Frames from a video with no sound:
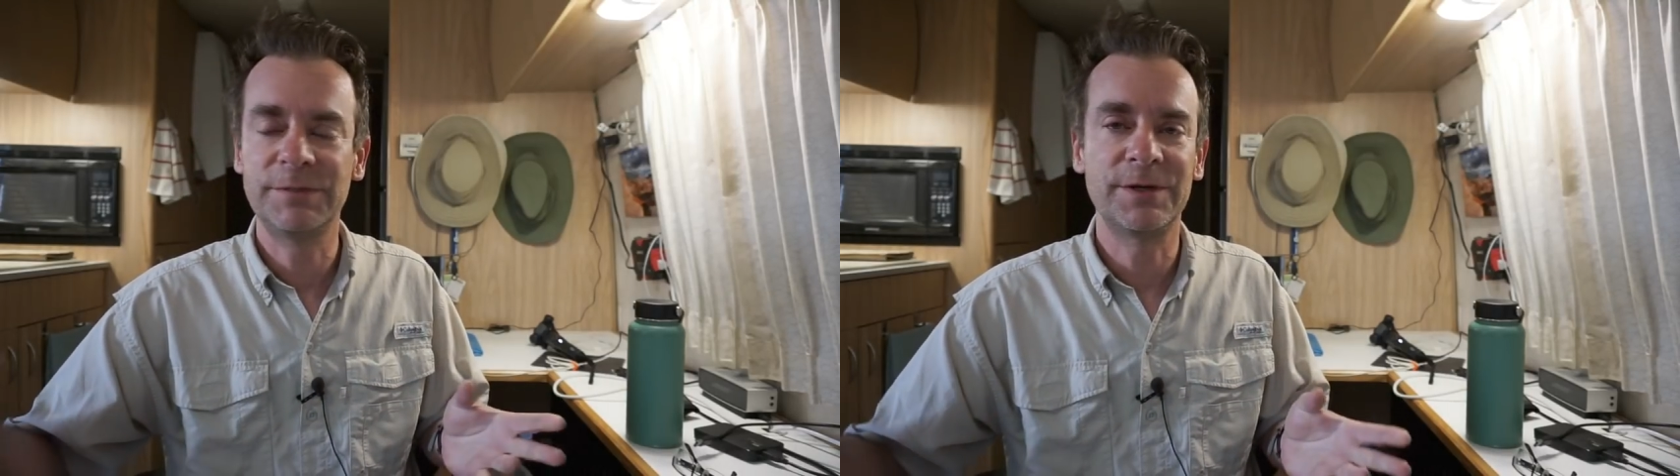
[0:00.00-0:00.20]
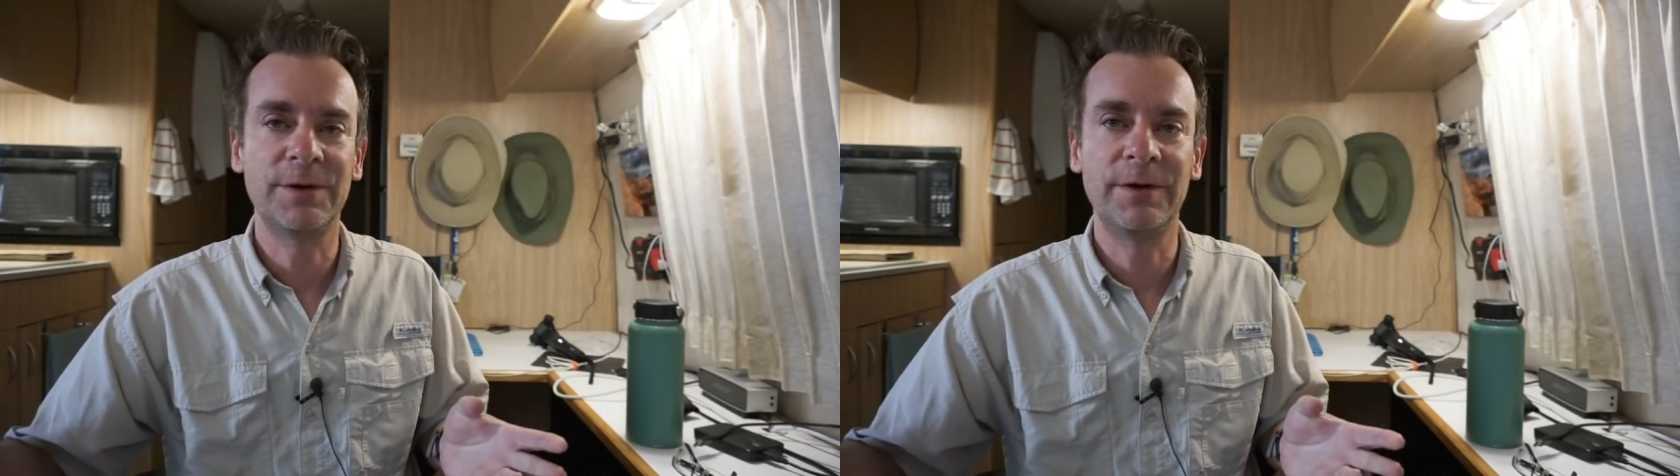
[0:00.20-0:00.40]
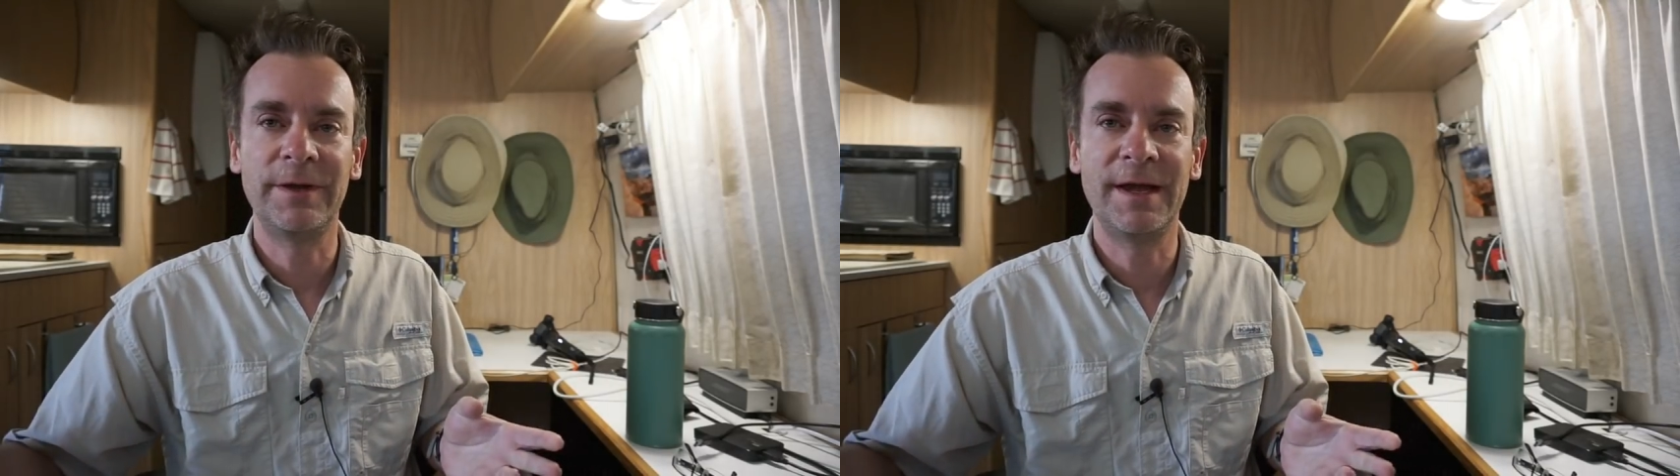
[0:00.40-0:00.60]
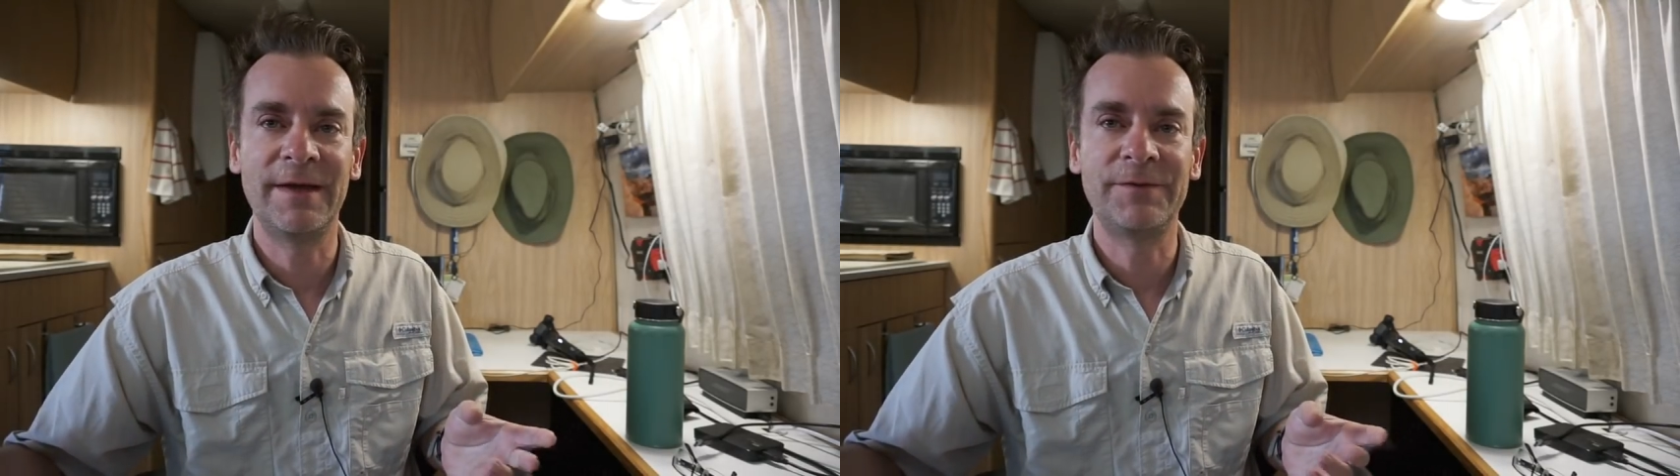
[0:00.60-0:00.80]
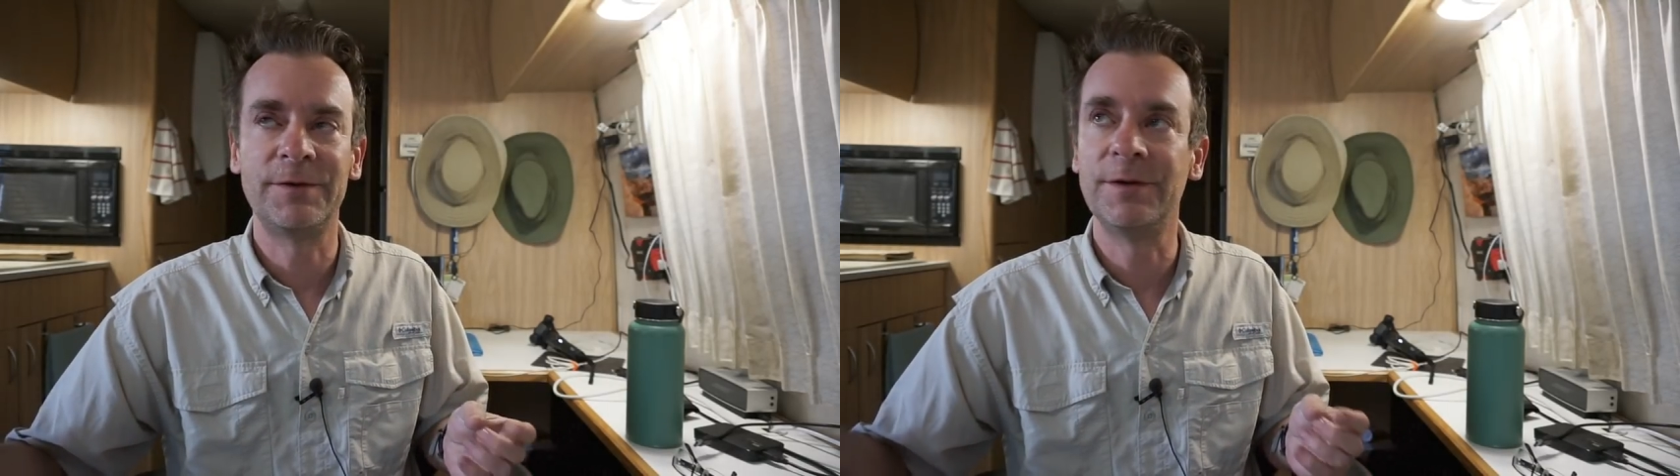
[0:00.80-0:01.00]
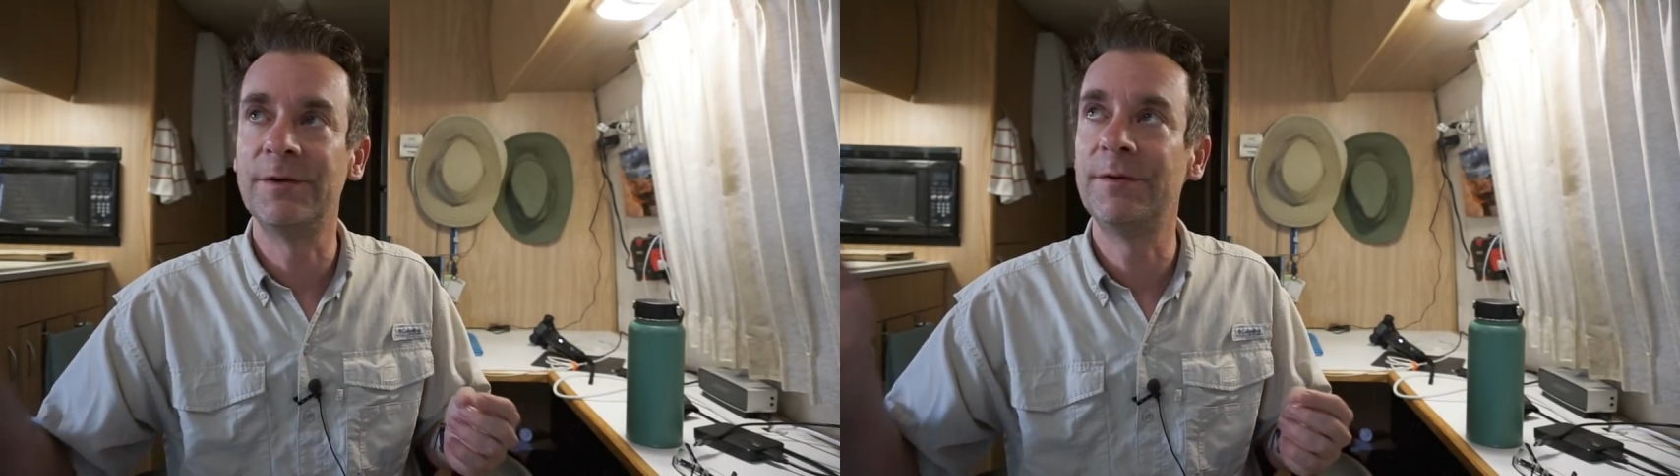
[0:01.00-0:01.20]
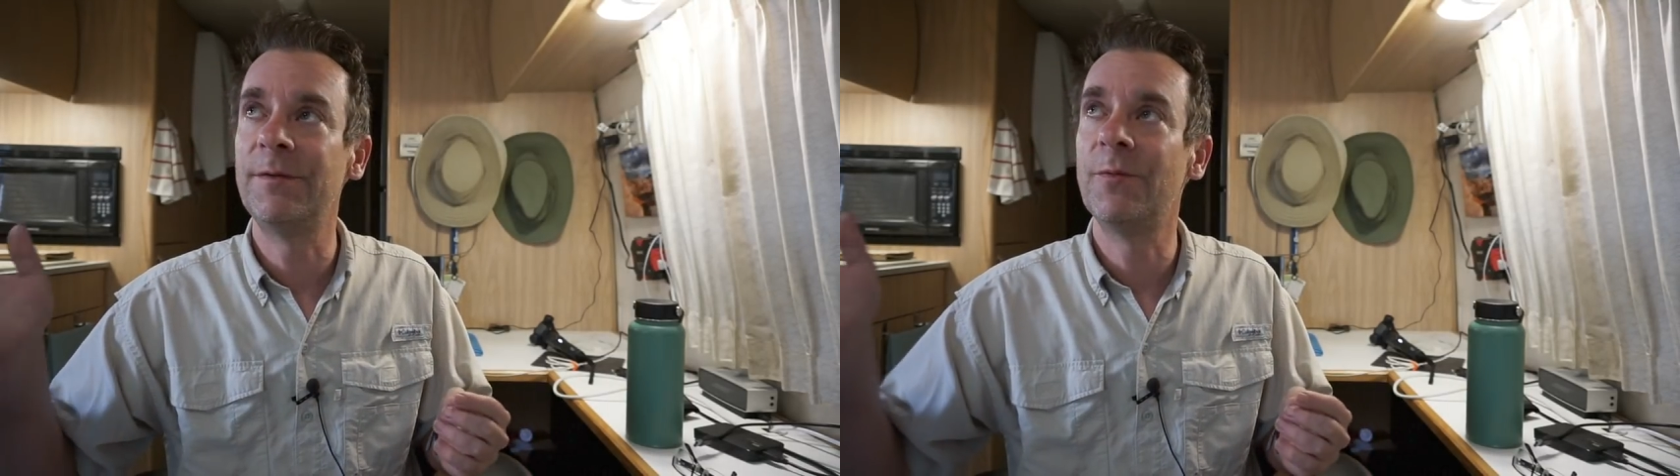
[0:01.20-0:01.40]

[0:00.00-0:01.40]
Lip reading: to early afternoon,